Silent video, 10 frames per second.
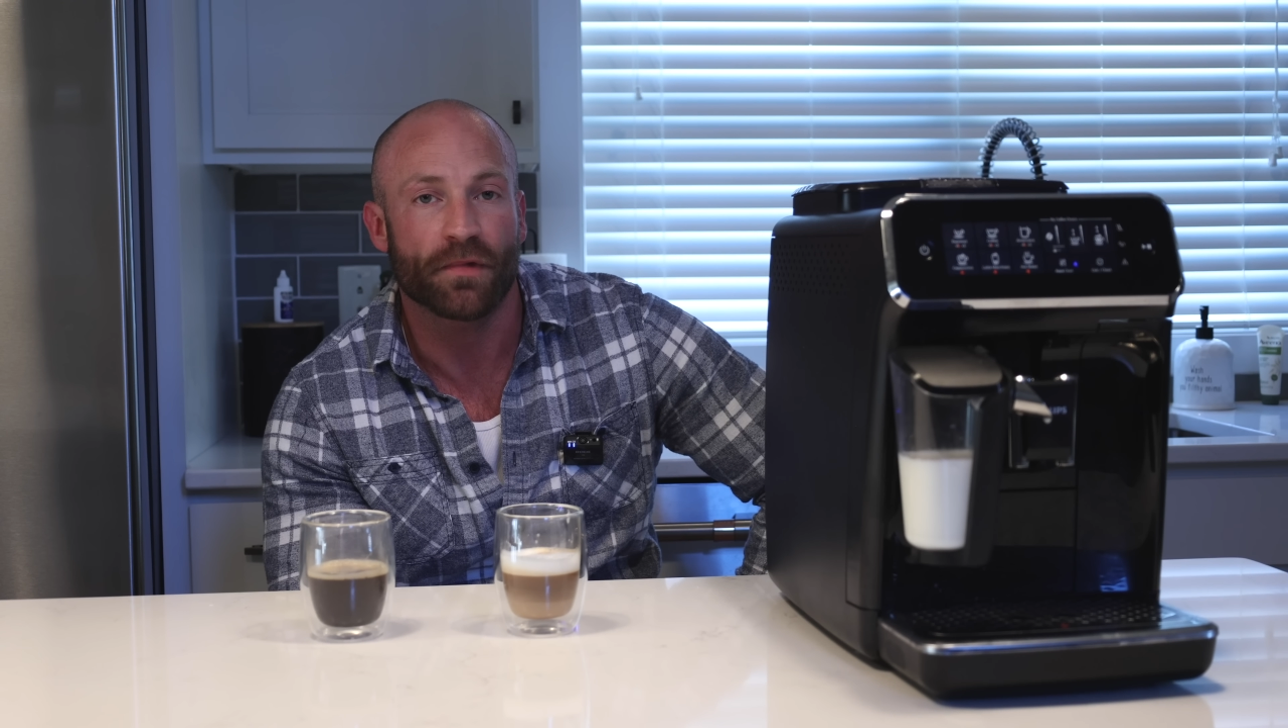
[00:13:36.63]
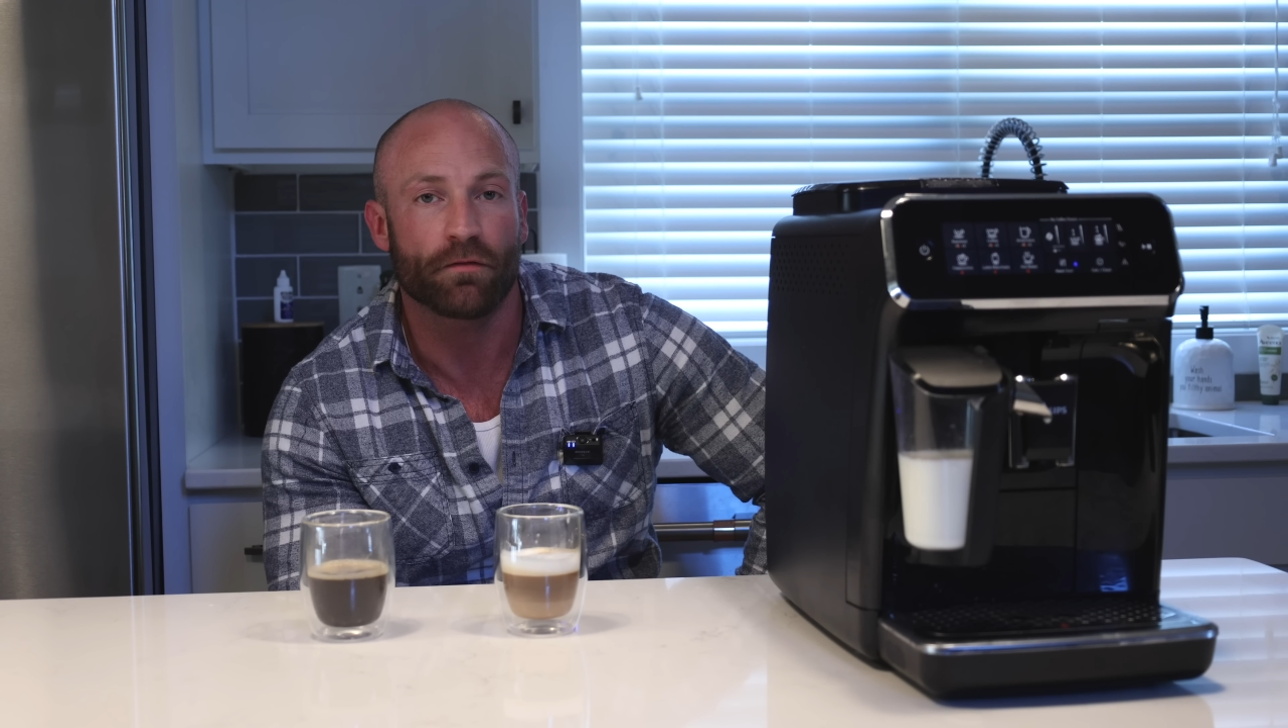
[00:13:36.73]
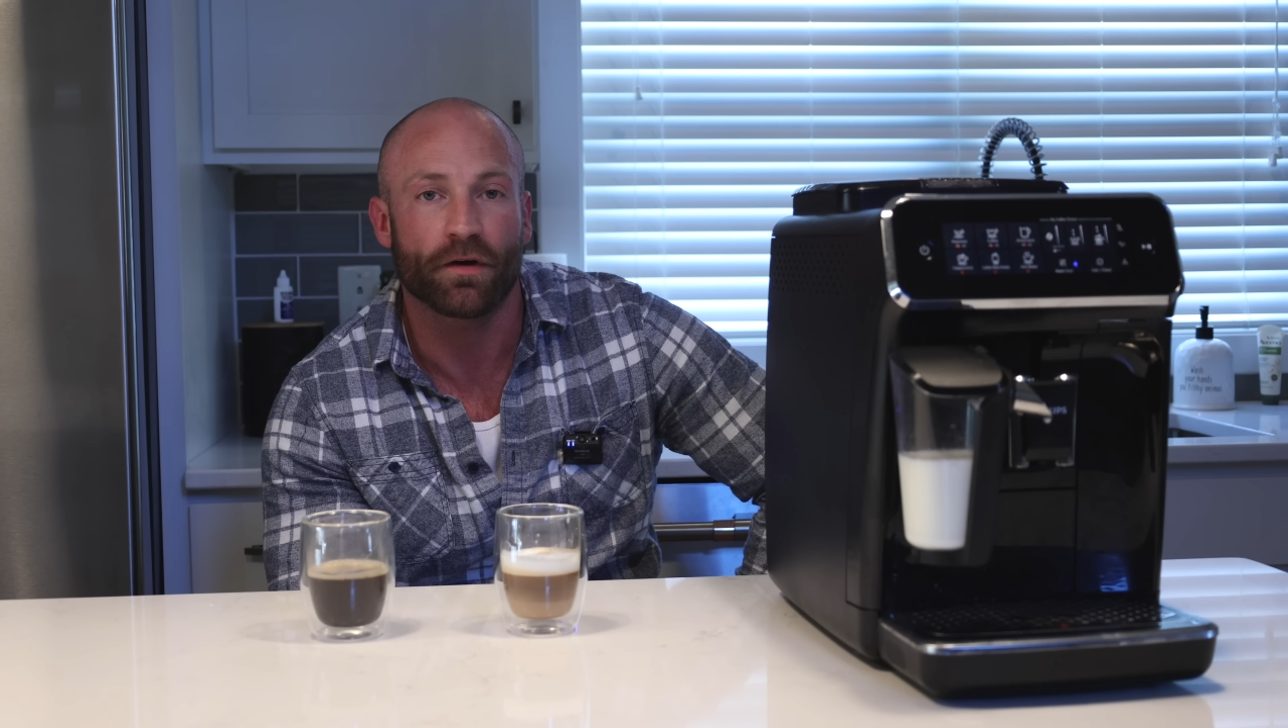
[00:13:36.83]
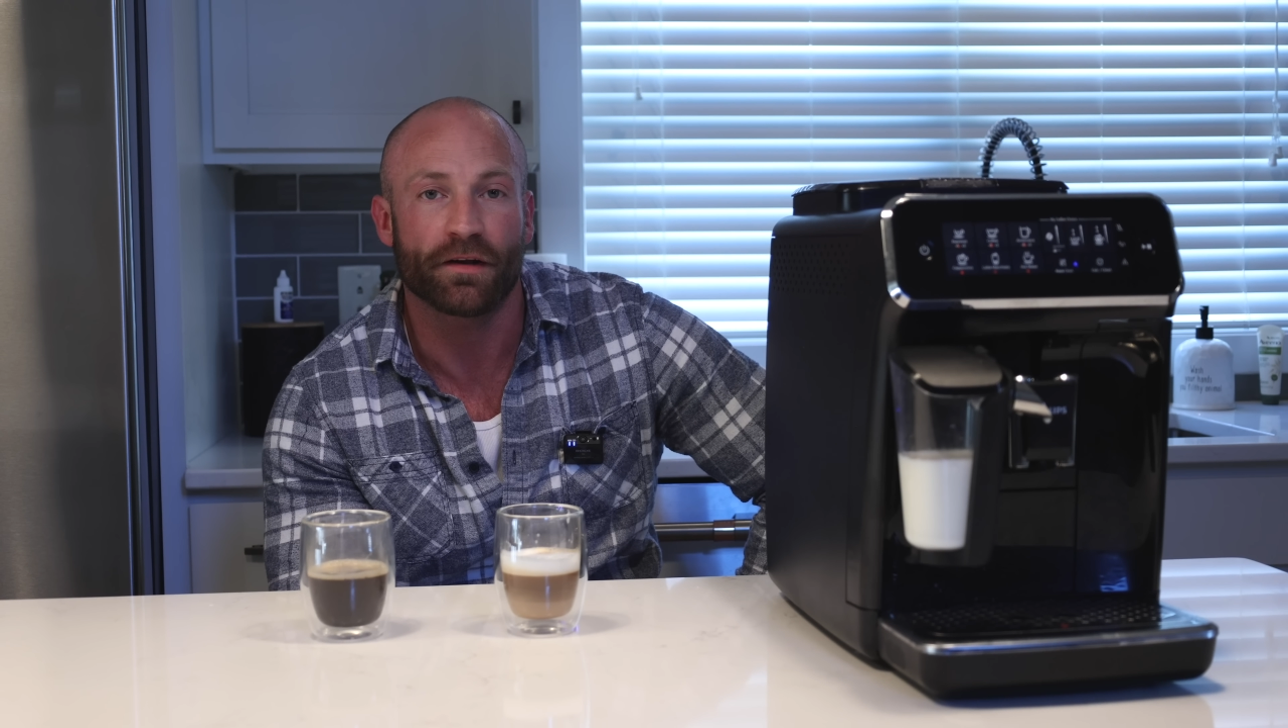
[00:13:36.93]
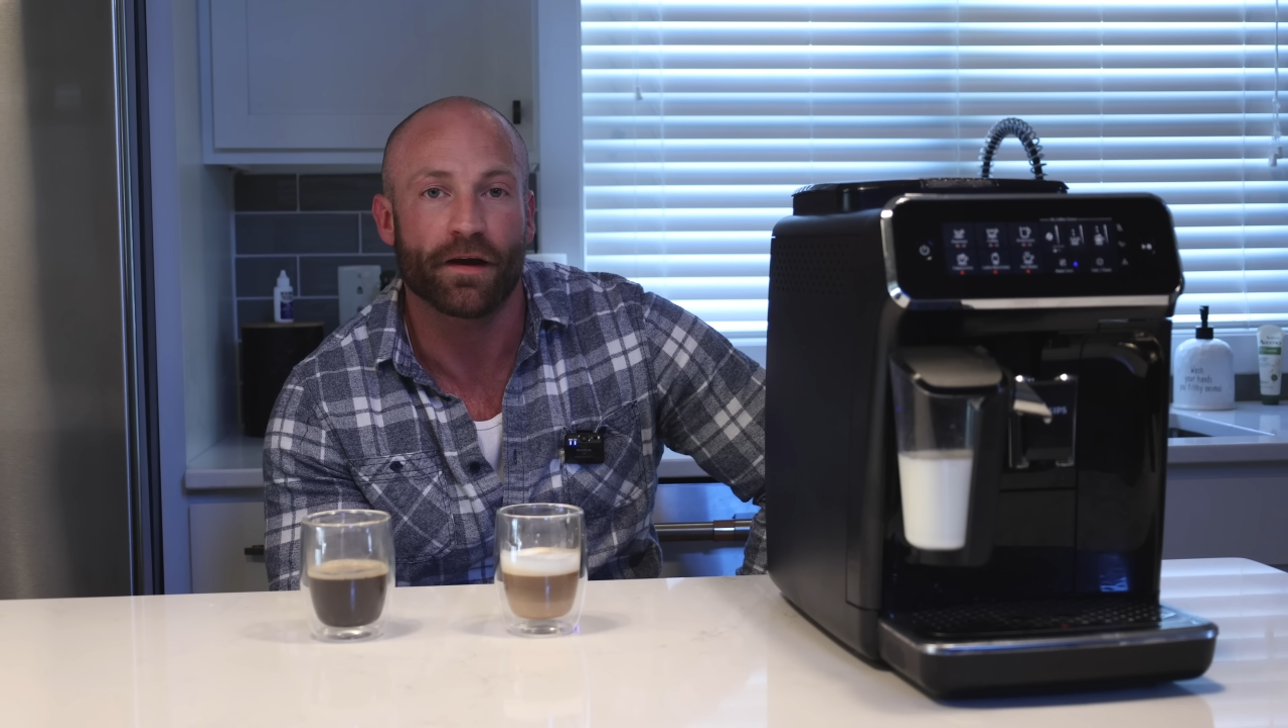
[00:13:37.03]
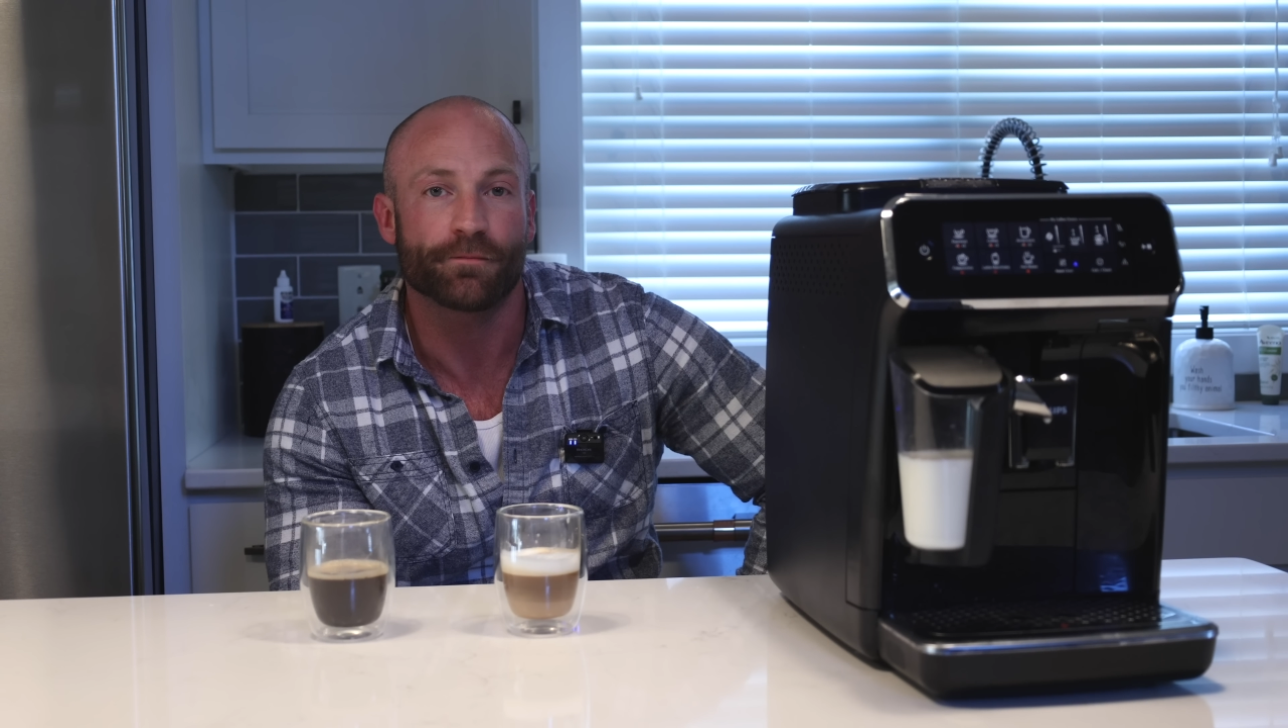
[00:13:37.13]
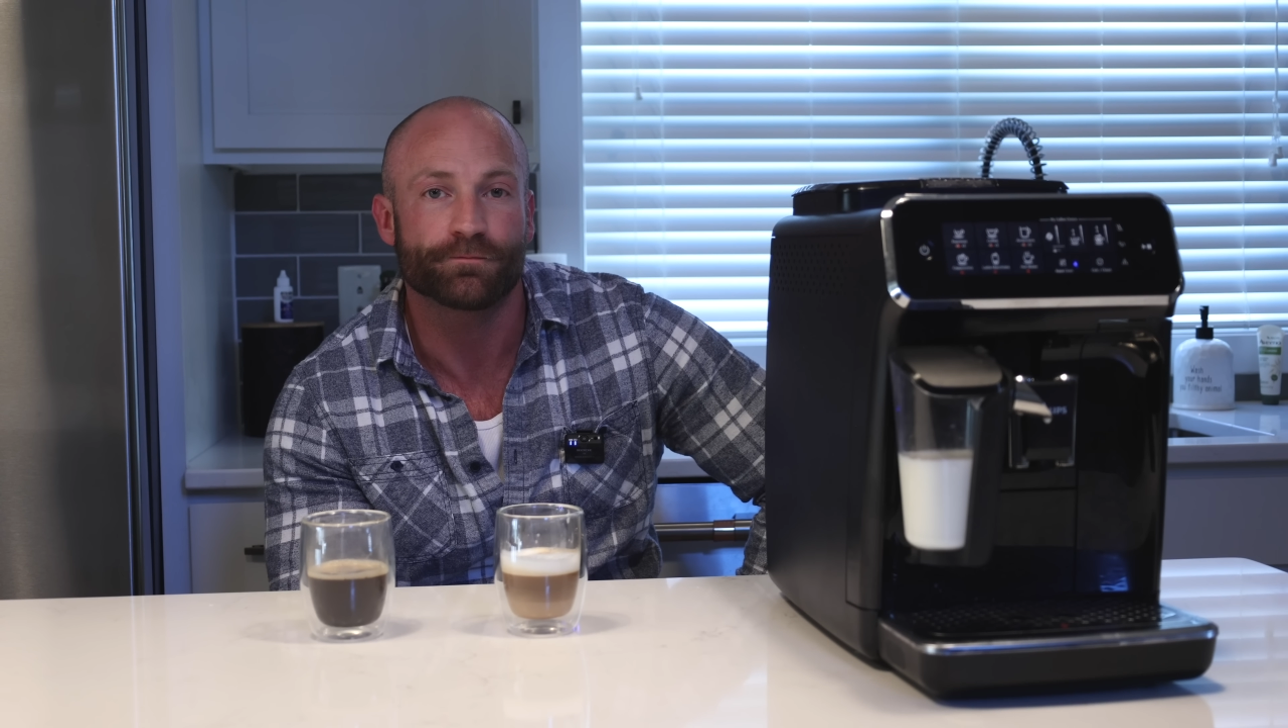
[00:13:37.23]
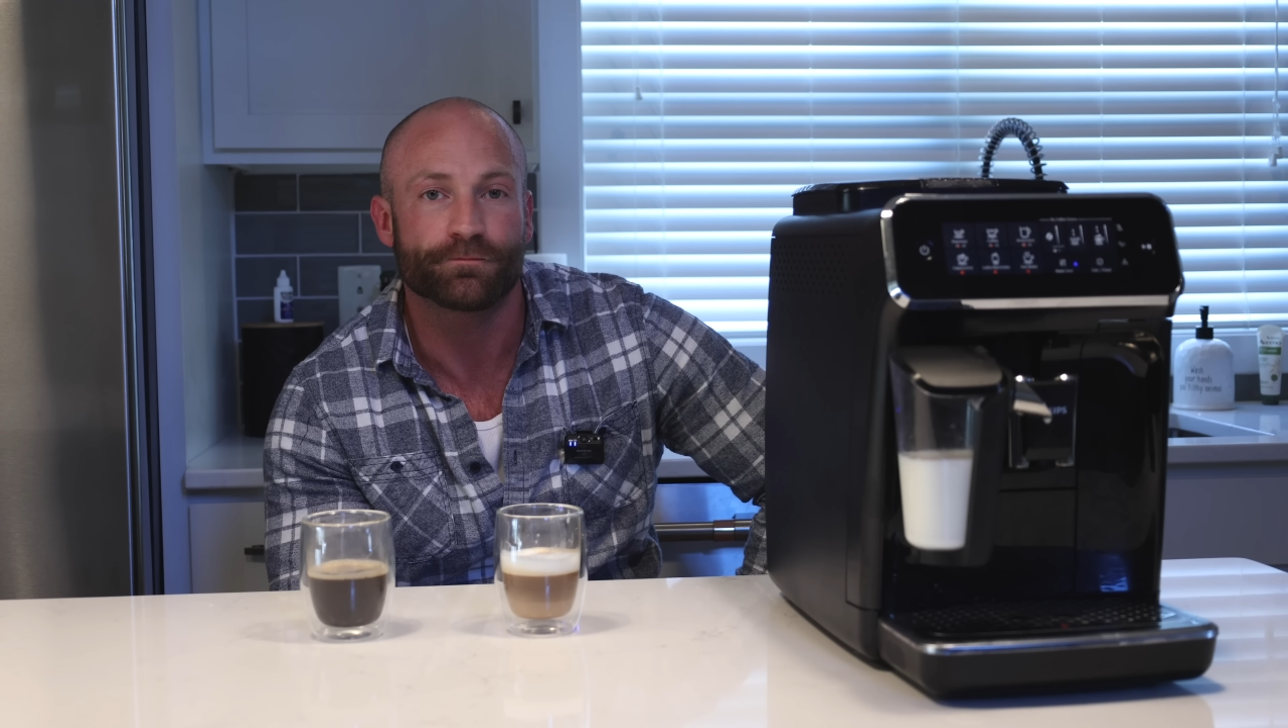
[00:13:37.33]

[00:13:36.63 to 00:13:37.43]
Have a great day.